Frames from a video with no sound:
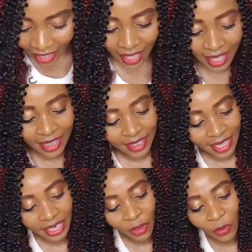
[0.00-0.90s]
And
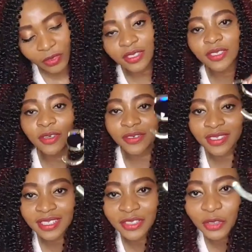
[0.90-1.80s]
then also,
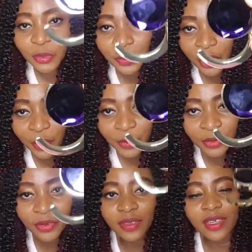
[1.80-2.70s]
still
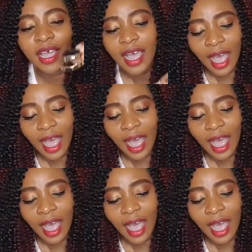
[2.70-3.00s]
purple.